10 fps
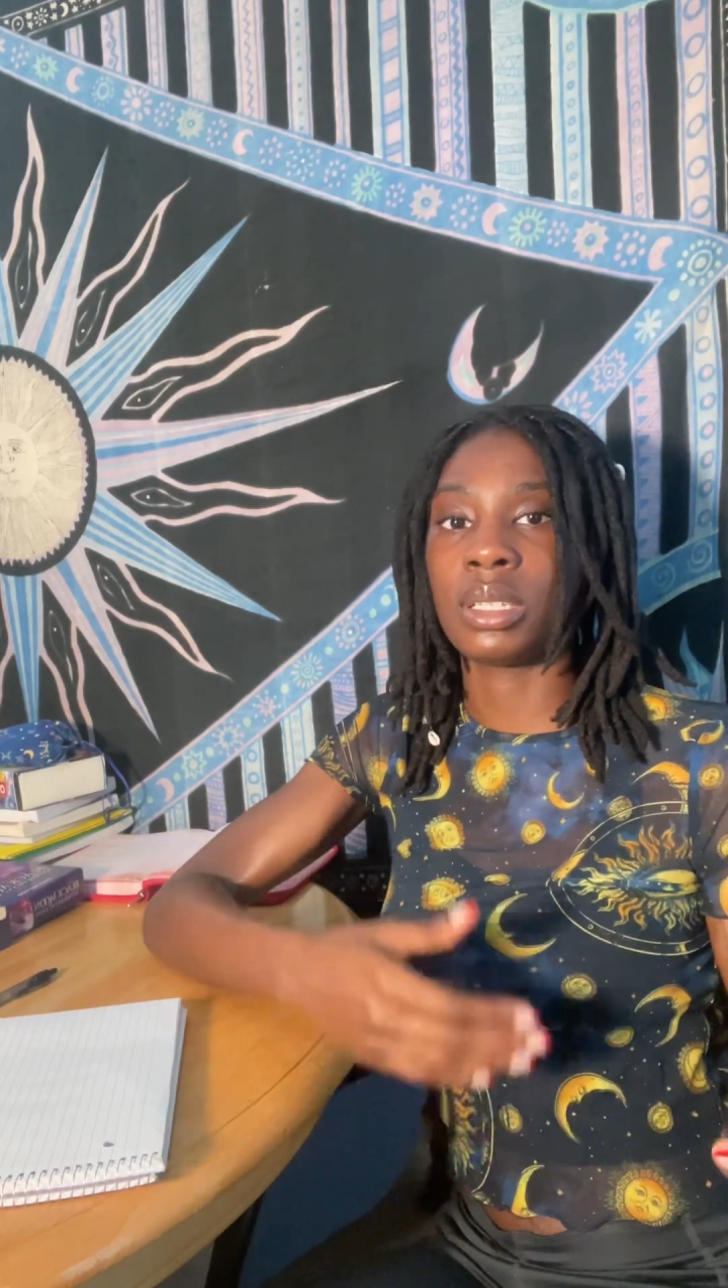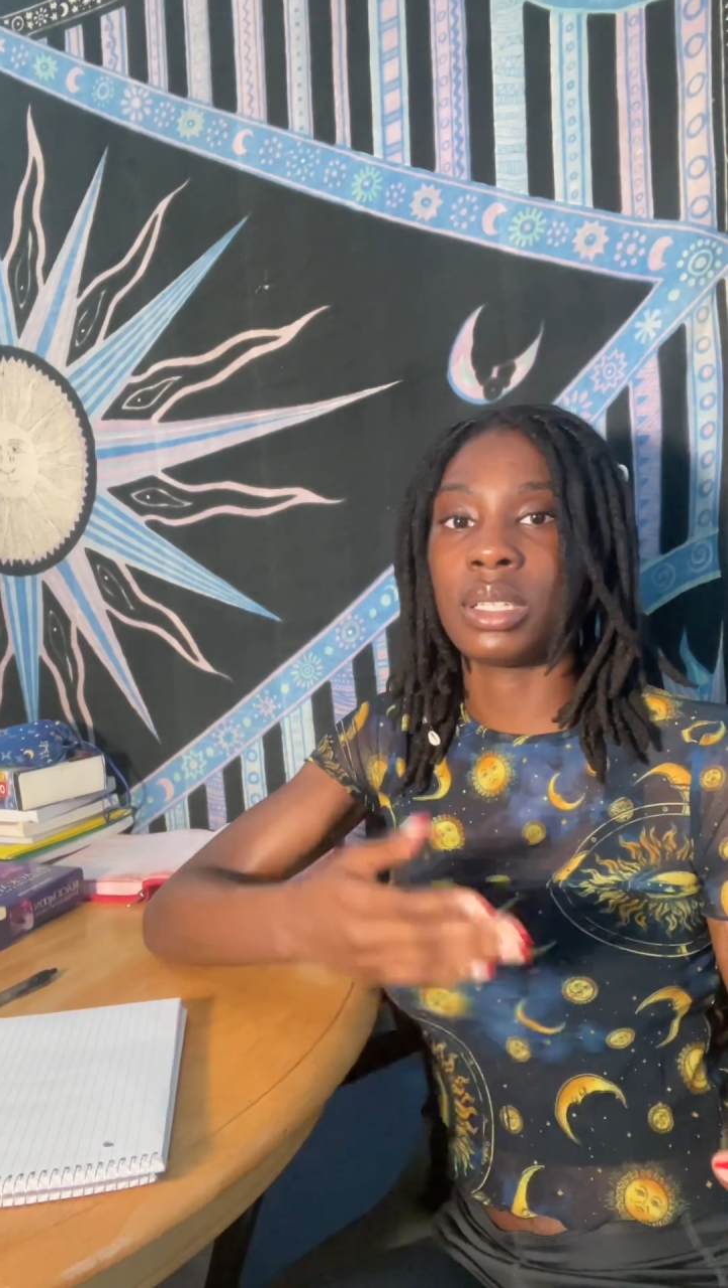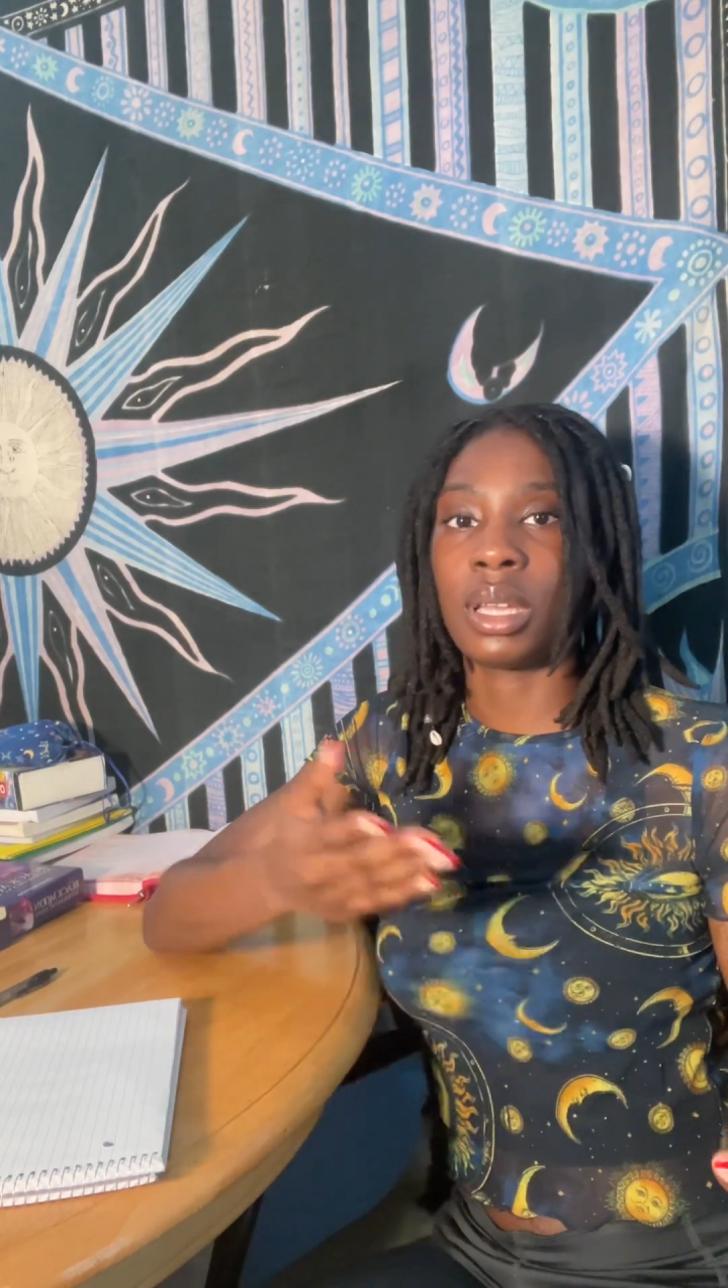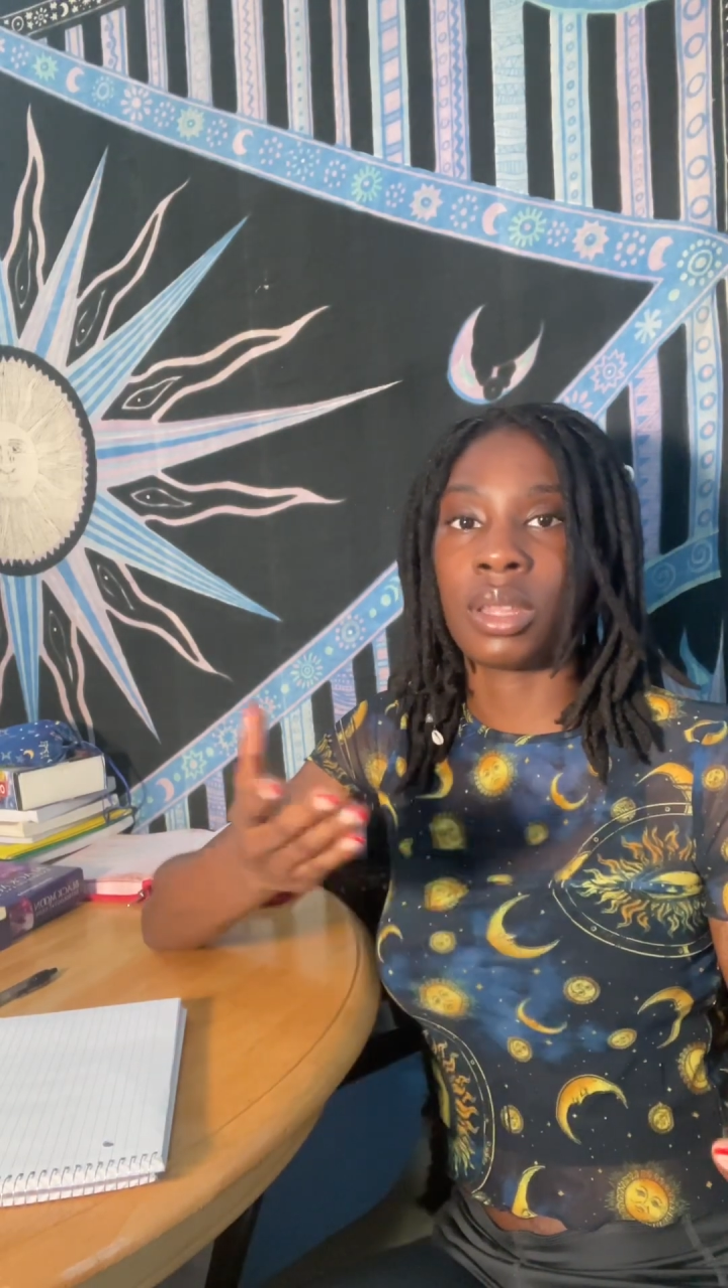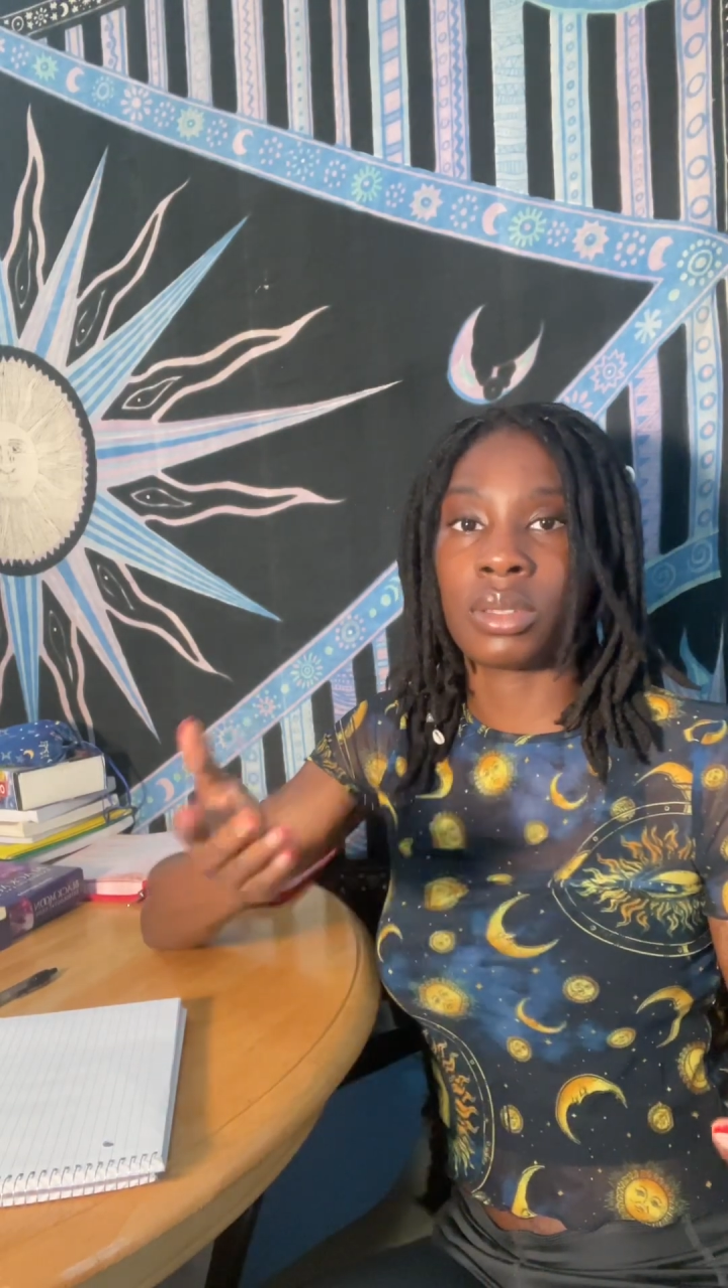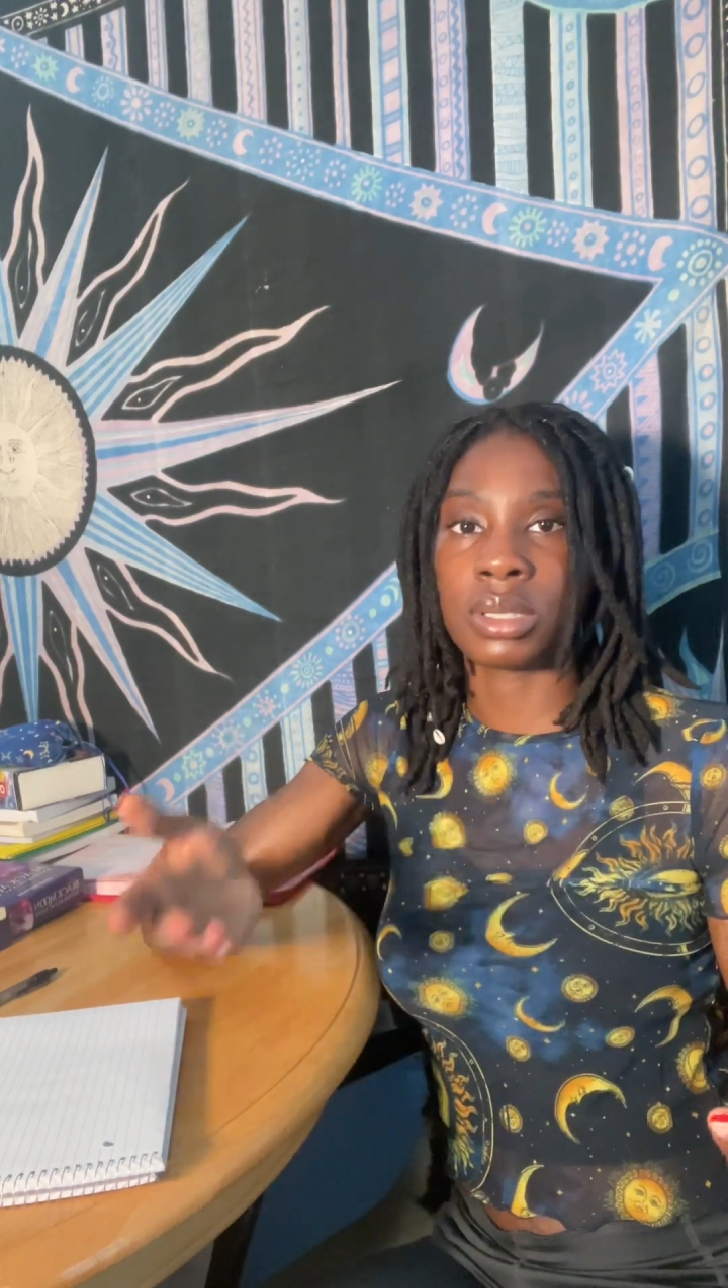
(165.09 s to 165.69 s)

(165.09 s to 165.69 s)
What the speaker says: and the other